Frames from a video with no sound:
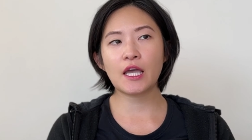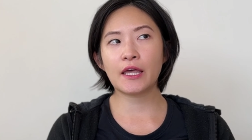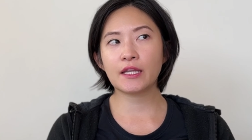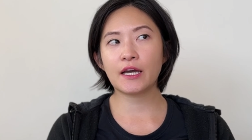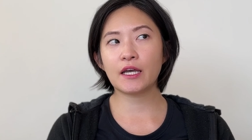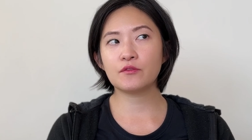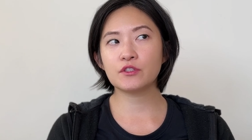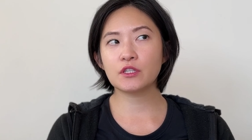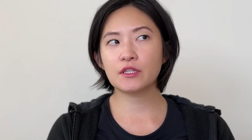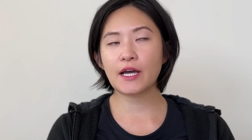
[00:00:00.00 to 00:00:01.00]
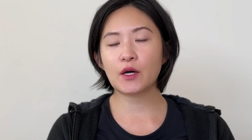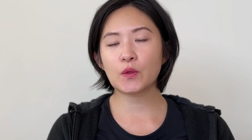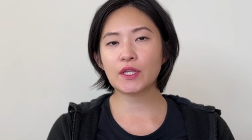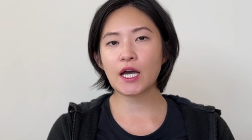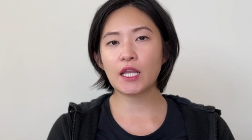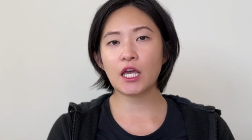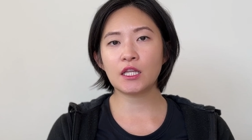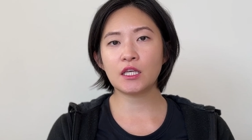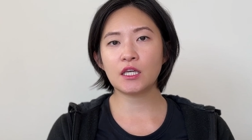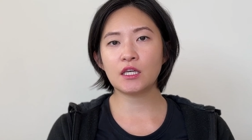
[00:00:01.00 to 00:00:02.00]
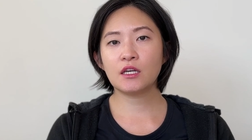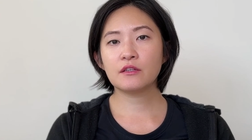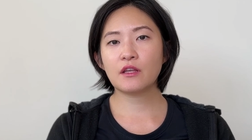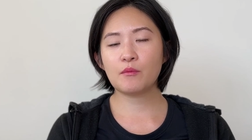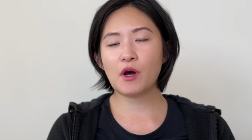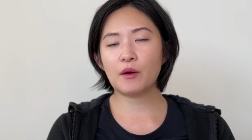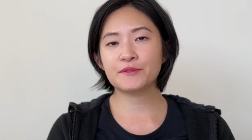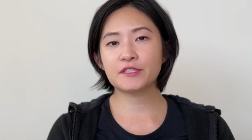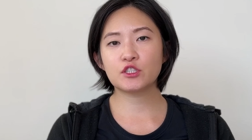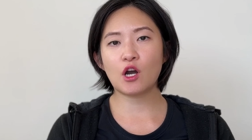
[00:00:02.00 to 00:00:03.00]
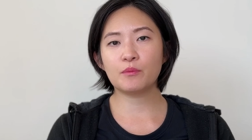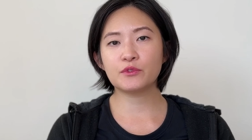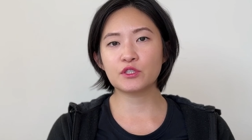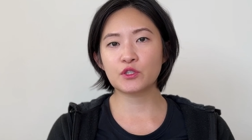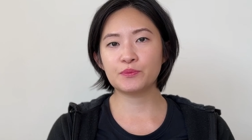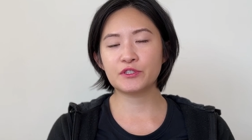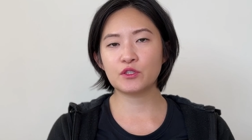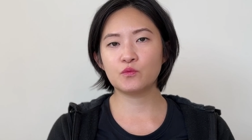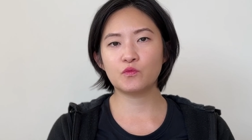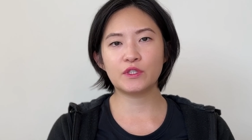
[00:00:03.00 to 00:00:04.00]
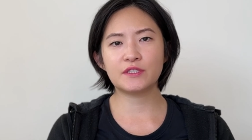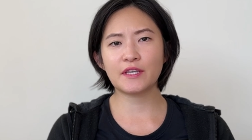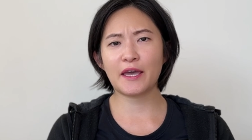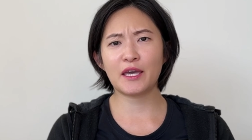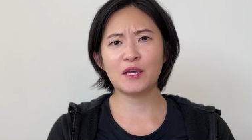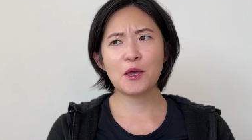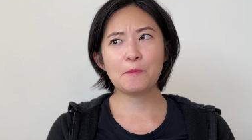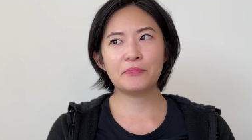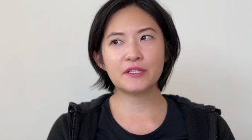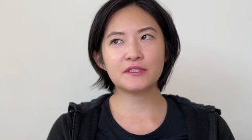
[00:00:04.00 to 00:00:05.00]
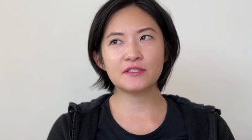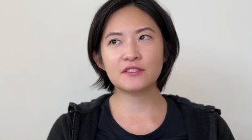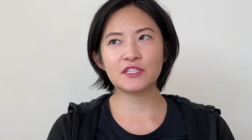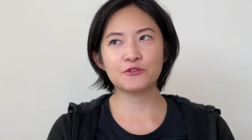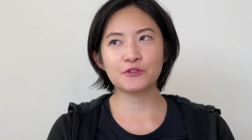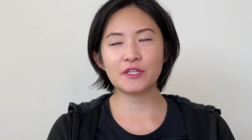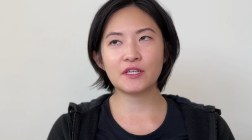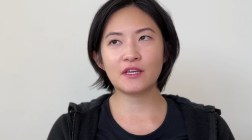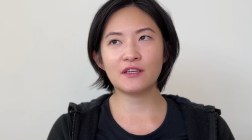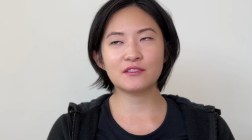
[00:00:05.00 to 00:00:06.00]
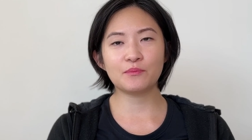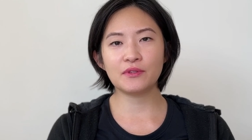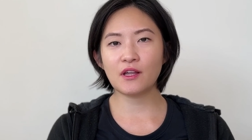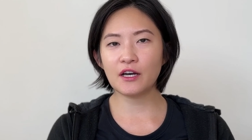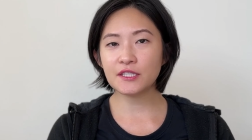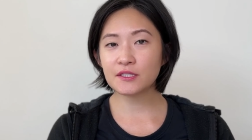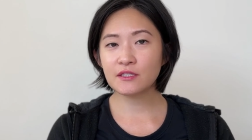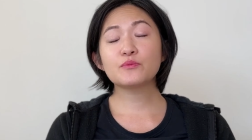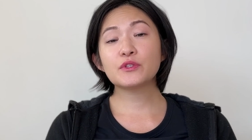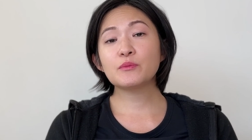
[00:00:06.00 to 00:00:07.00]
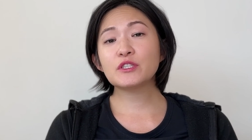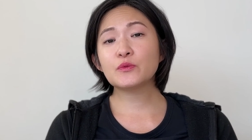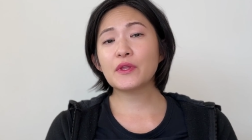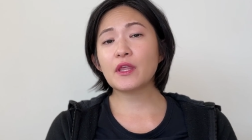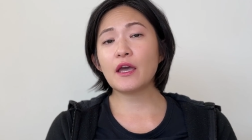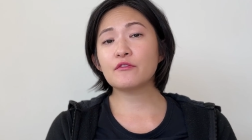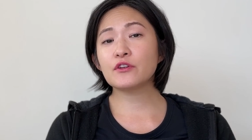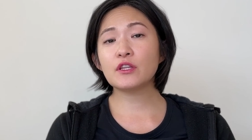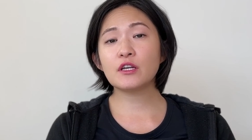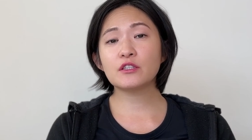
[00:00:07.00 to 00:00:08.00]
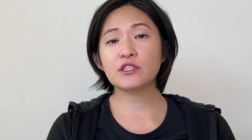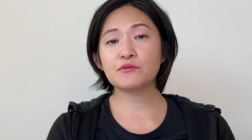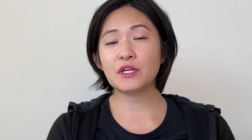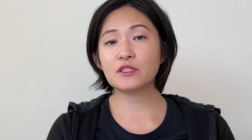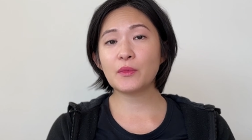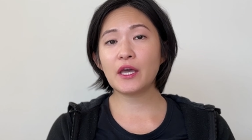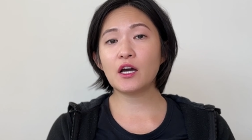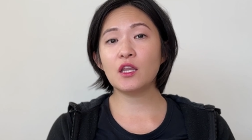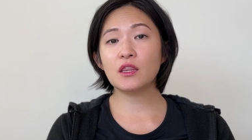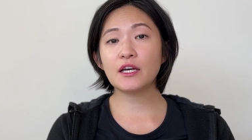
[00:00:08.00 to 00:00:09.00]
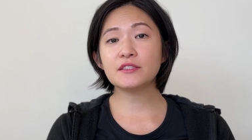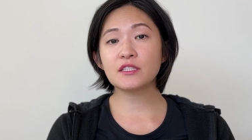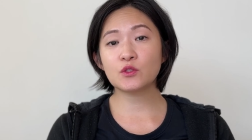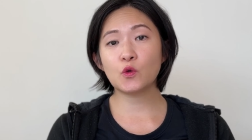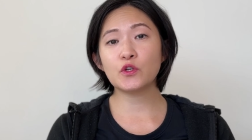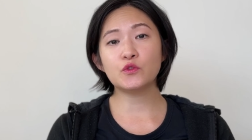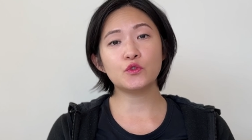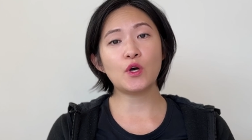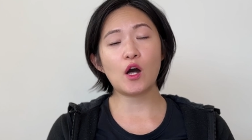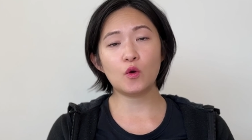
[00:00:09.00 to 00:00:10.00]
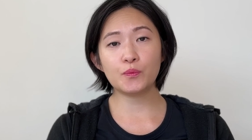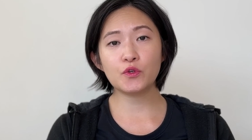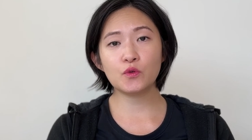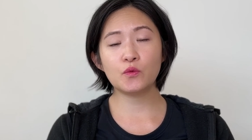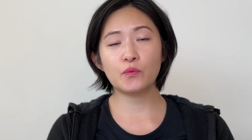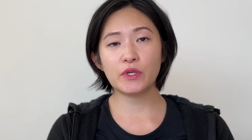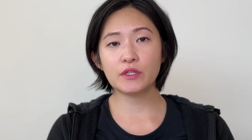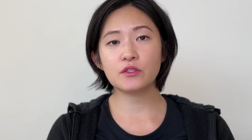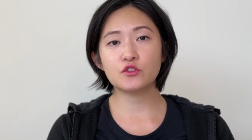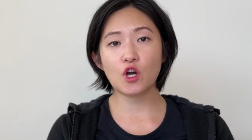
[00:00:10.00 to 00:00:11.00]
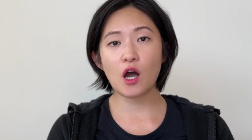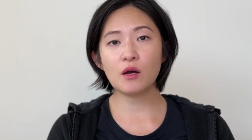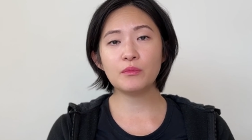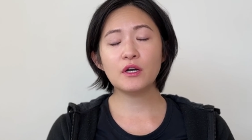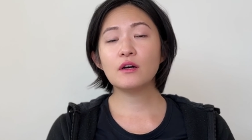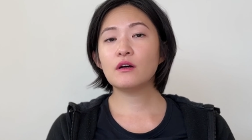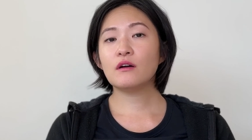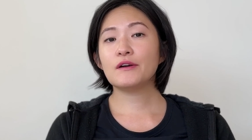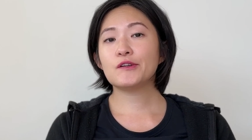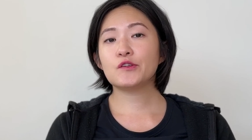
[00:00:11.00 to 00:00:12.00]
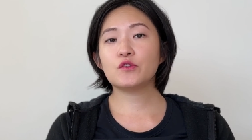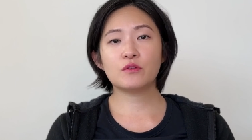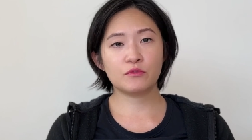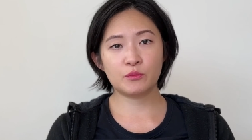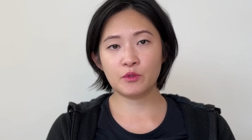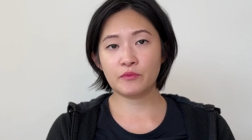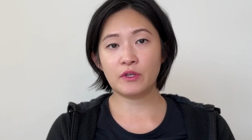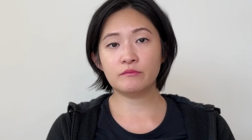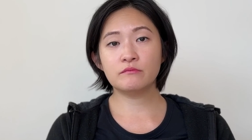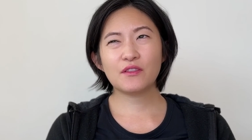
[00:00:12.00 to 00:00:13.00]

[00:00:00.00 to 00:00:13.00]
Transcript: And I really doubt that any DevOps job description would say business degree is a plus. So pretty much with everything on your resume, unless it's going to help you with the job, you can remove them.